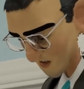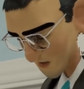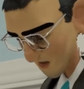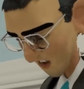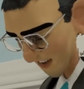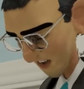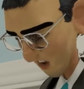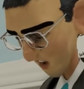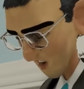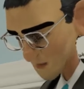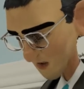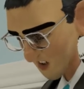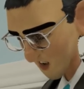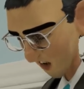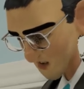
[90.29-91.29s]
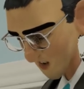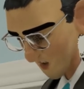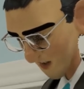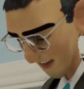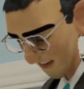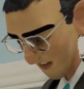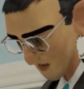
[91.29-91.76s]
by how much
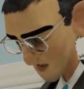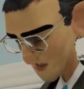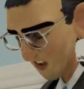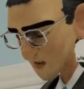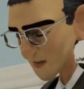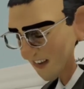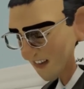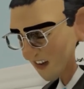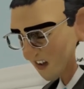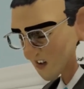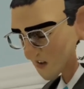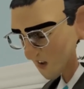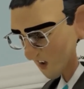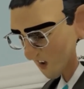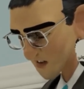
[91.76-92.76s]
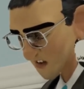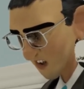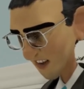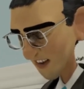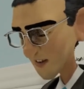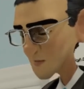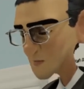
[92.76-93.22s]
also he is the mediator of
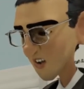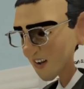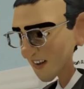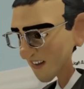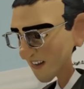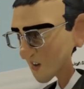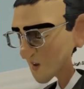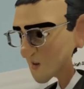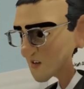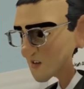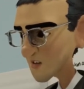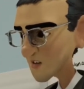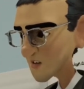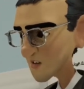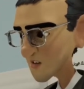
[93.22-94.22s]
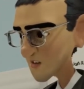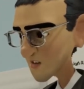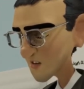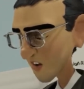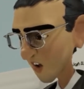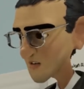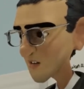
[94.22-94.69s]
a better
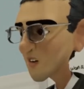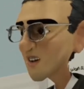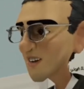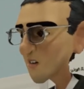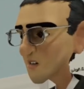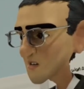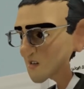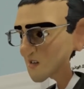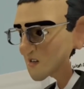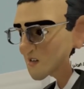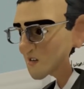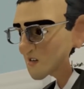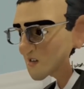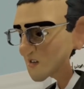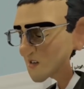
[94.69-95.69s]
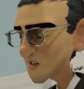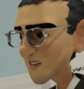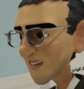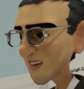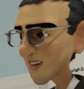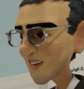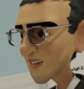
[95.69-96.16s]
covenant.
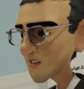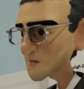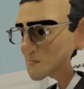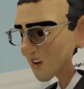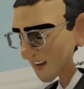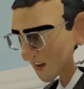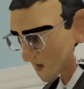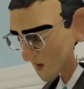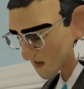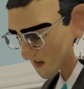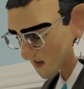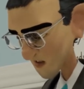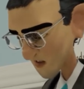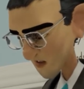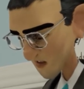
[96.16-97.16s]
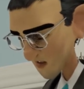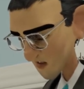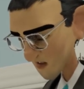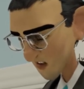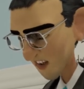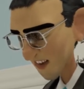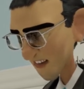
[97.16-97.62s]
See, better
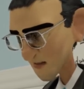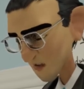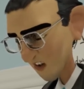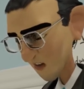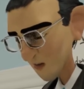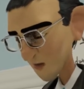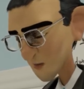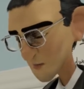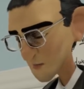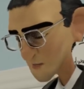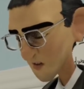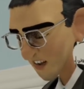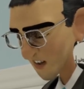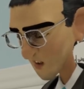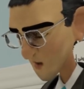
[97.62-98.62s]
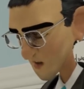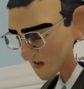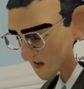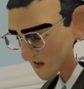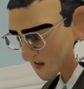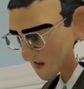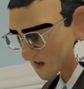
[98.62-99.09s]
testament, better
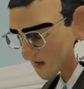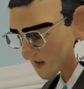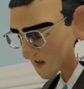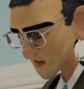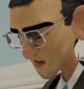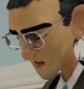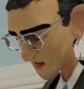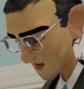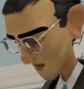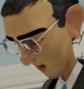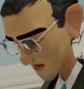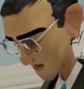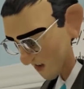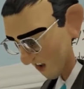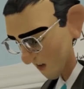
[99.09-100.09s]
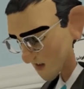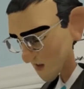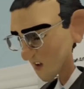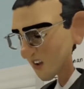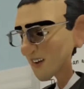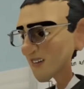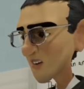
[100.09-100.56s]
covenant.
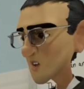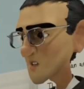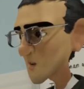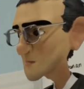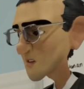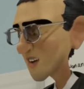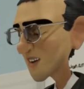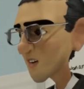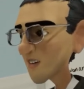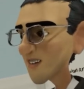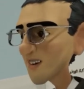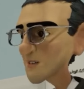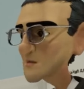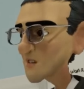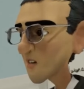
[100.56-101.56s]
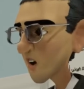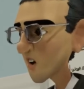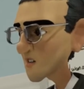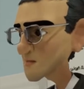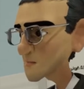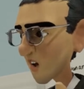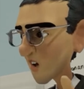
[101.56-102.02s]
Why go back and keep the law of
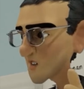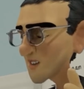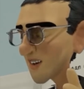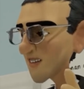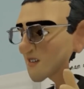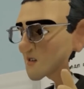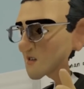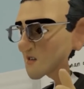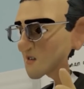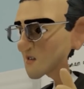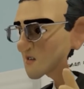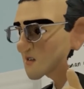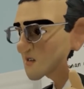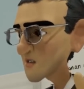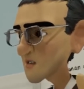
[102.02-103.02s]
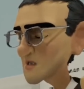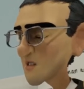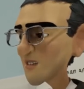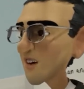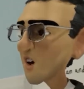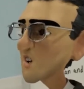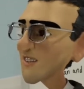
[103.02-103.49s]
Moses, the
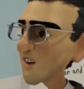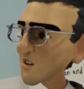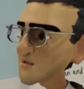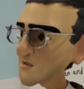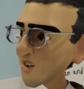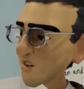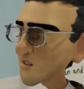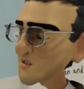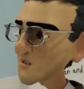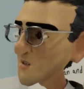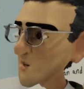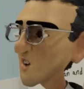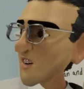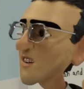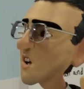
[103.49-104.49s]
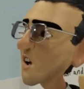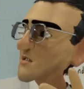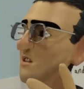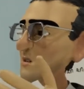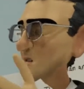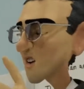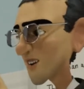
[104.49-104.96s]
old covenant, when we have
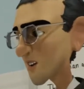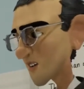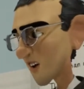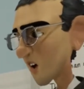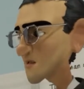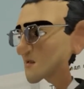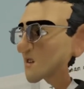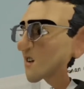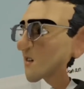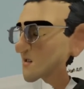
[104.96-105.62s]
a better covenant?